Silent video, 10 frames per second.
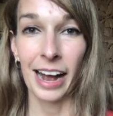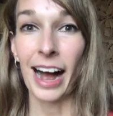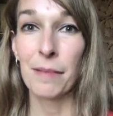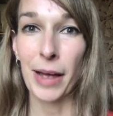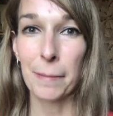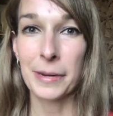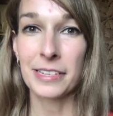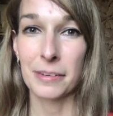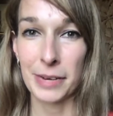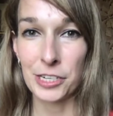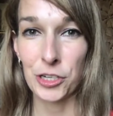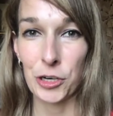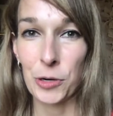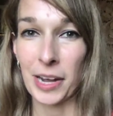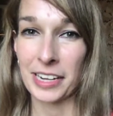I'm happy to meet
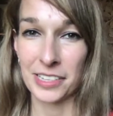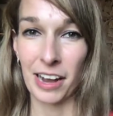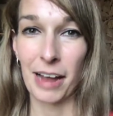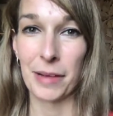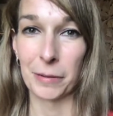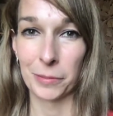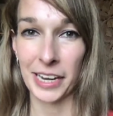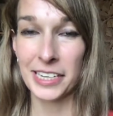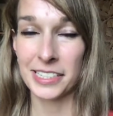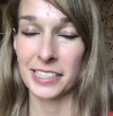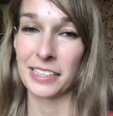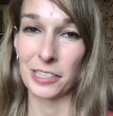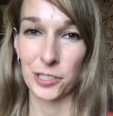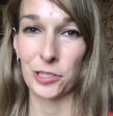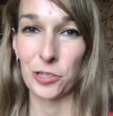you at a time and place
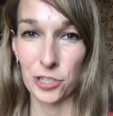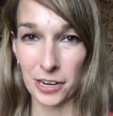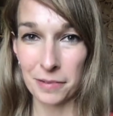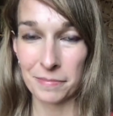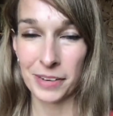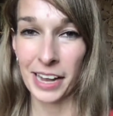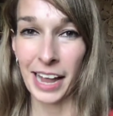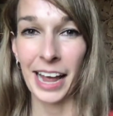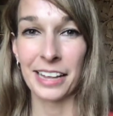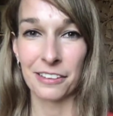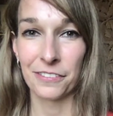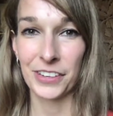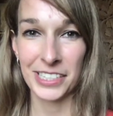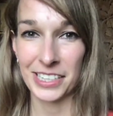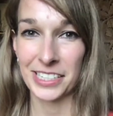that suits you, and the
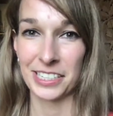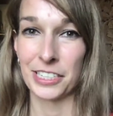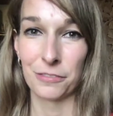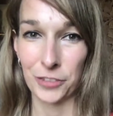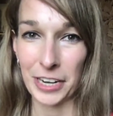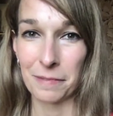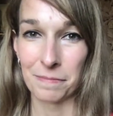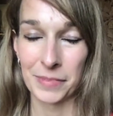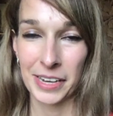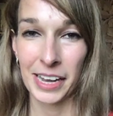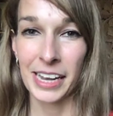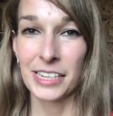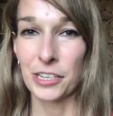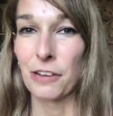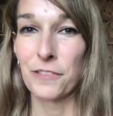first lesson is free.
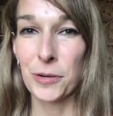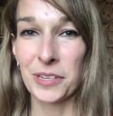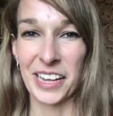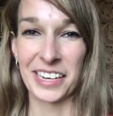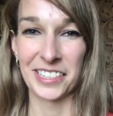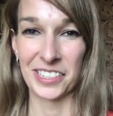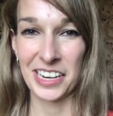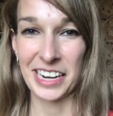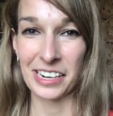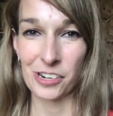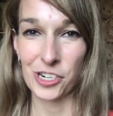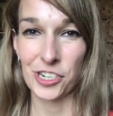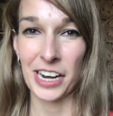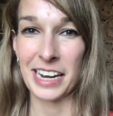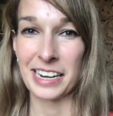So if you would like to learn
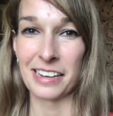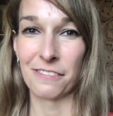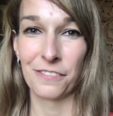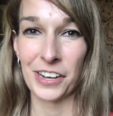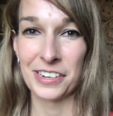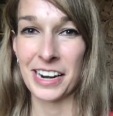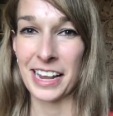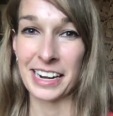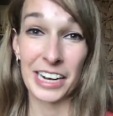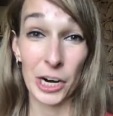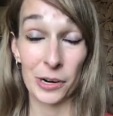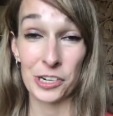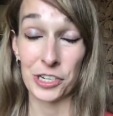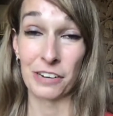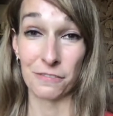English in a fun and
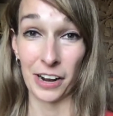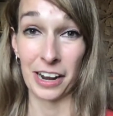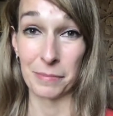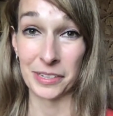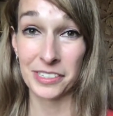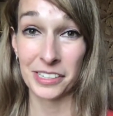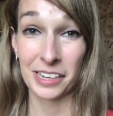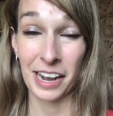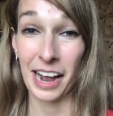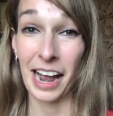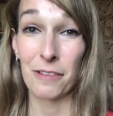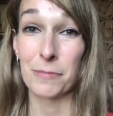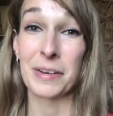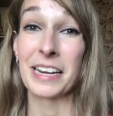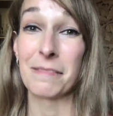encouraging environment, I
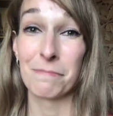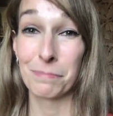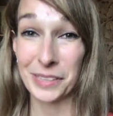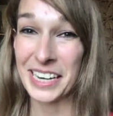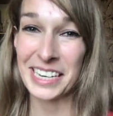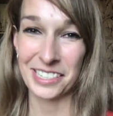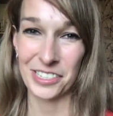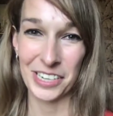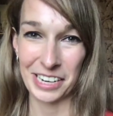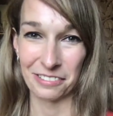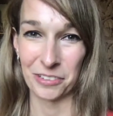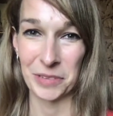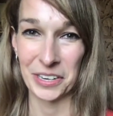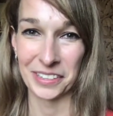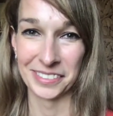would be pleased to hear from
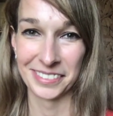you.